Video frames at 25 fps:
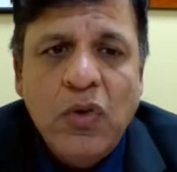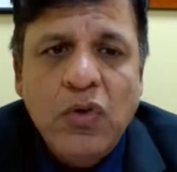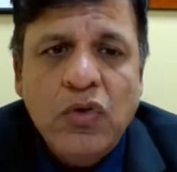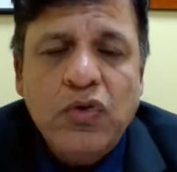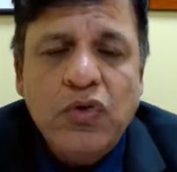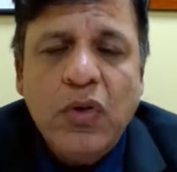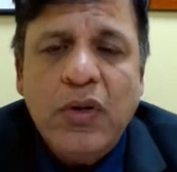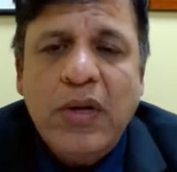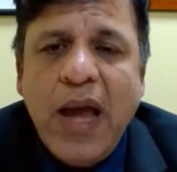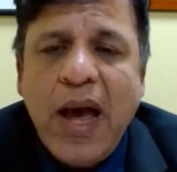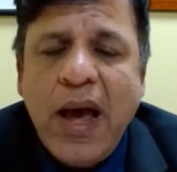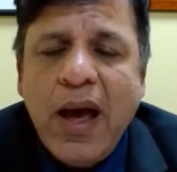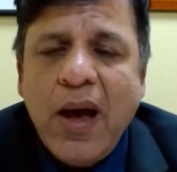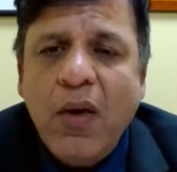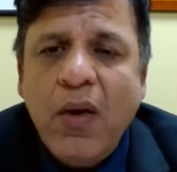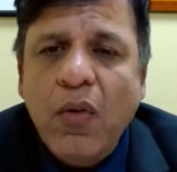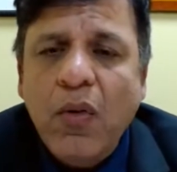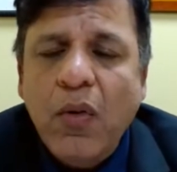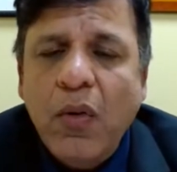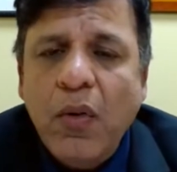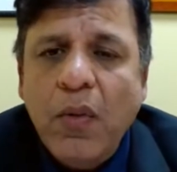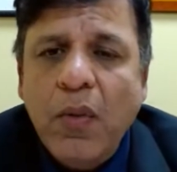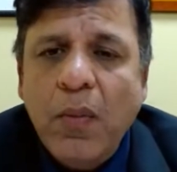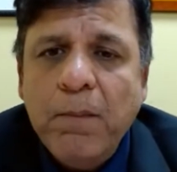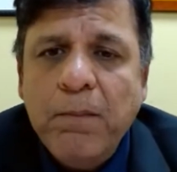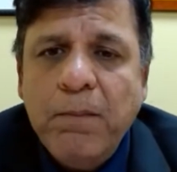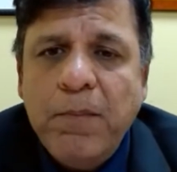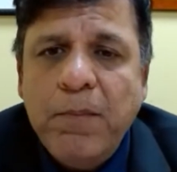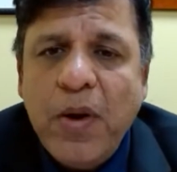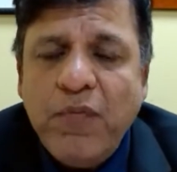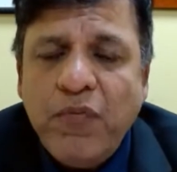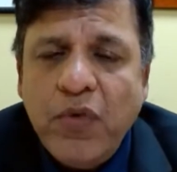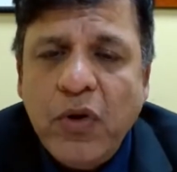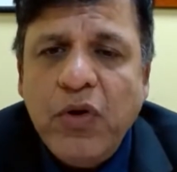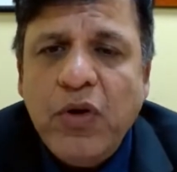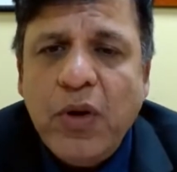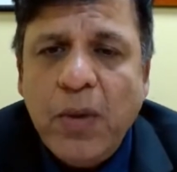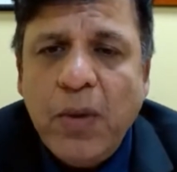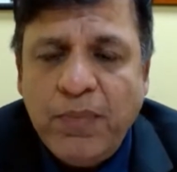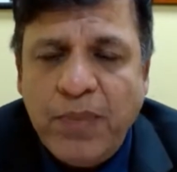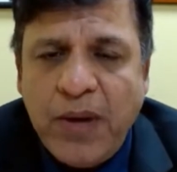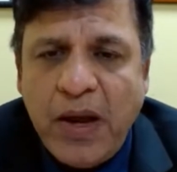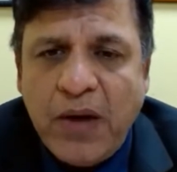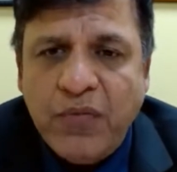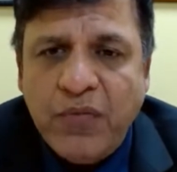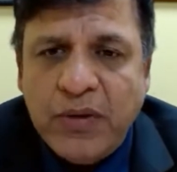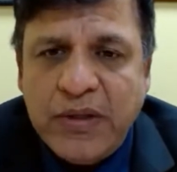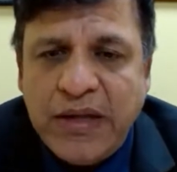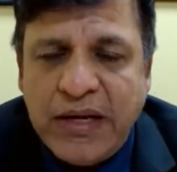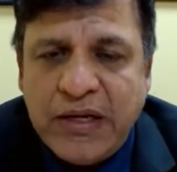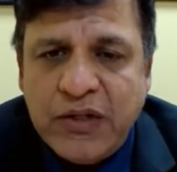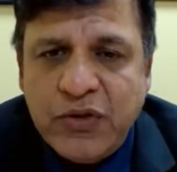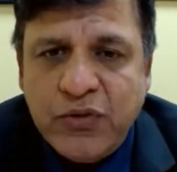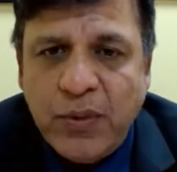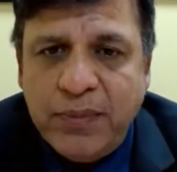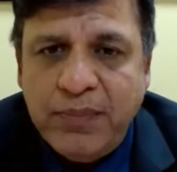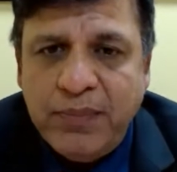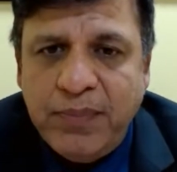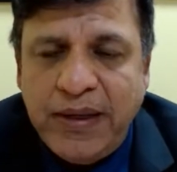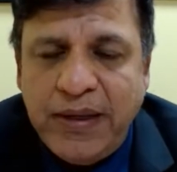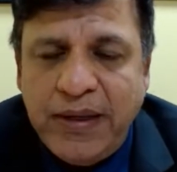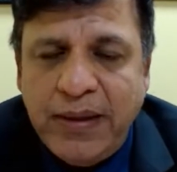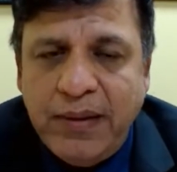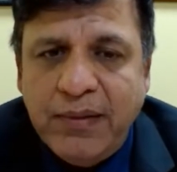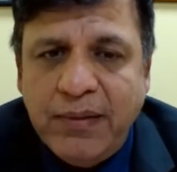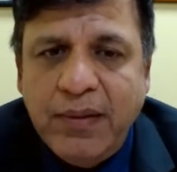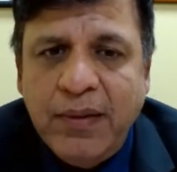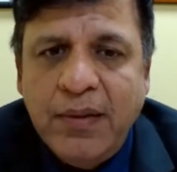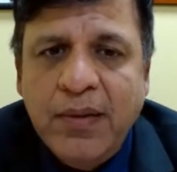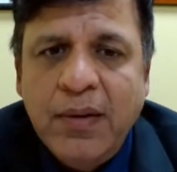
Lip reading: So now, before you apply for the H1B,